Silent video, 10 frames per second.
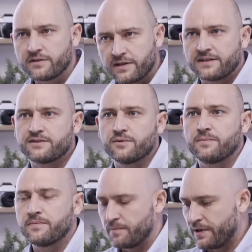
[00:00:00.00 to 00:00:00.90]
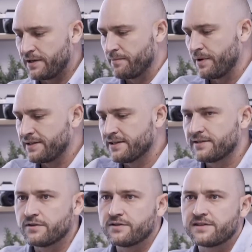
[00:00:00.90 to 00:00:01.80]
That's your bread and butter,
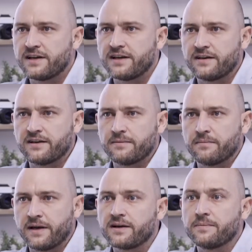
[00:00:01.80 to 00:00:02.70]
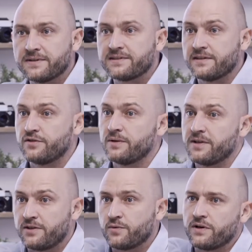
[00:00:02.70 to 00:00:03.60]
so to say, and then makeup is the dream
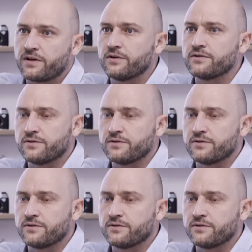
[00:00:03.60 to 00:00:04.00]
that you want to go to.